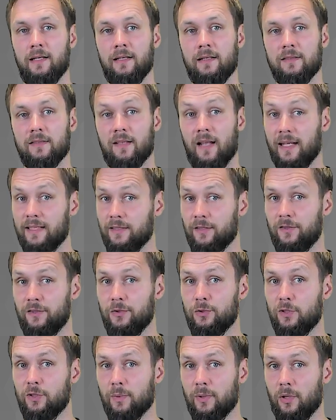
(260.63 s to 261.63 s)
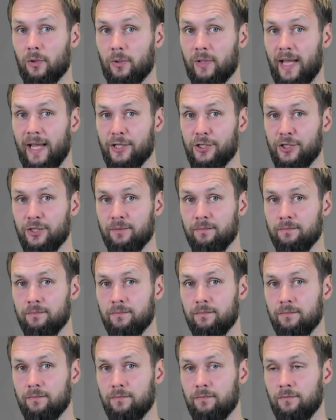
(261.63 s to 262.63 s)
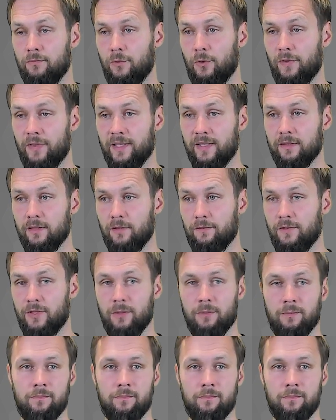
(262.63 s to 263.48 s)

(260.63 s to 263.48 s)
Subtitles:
Select a suitable location for the interview.